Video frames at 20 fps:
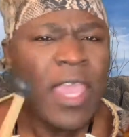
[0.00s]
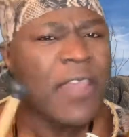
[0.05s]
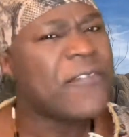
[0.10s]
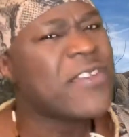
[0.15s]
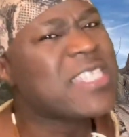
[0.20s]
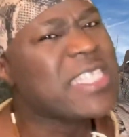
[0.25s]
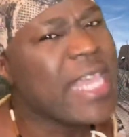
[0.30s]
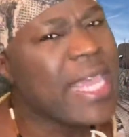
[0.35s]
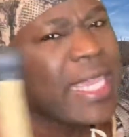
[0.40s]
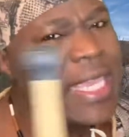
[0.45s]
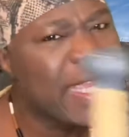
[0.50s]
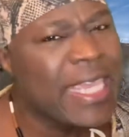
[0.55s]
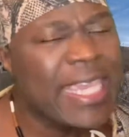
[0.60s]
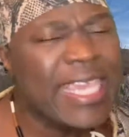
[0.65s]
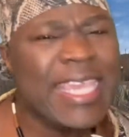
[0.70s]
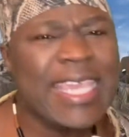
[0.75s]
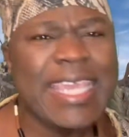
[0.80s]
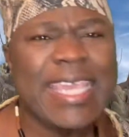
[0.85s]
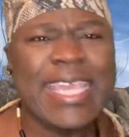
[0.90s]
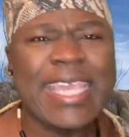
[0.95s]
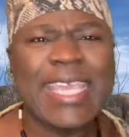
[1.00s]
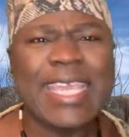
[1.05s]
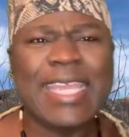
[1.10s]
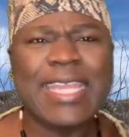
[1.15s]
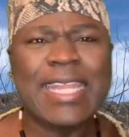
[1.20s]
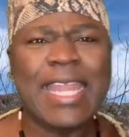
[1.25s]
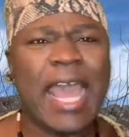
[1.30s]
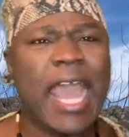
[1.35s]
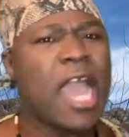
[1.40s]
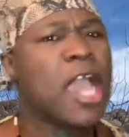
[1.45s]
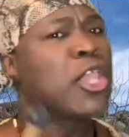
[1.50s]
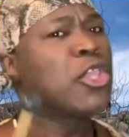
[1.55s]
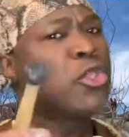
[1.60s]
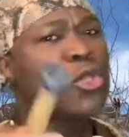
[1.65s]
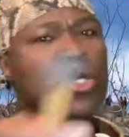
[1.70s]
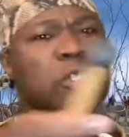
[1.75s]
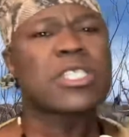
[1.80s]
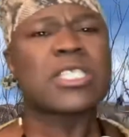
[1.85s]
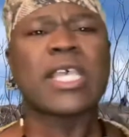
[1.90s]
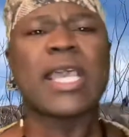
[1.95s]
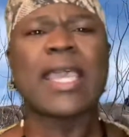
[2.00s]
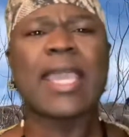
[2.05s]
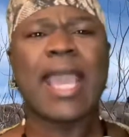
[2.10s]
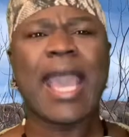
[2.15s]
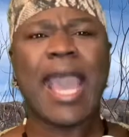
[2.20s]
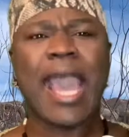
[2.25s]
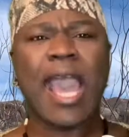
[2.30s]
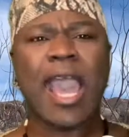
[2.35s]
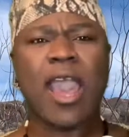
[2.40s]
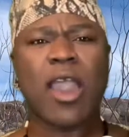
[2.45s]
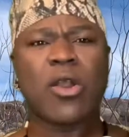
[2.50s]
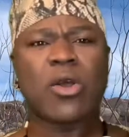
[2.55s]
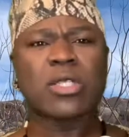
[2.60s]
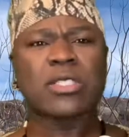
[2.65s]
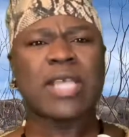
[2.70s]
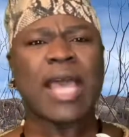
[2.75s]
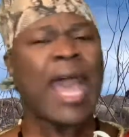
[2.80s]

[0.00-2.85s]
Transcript: If I say in, you say out.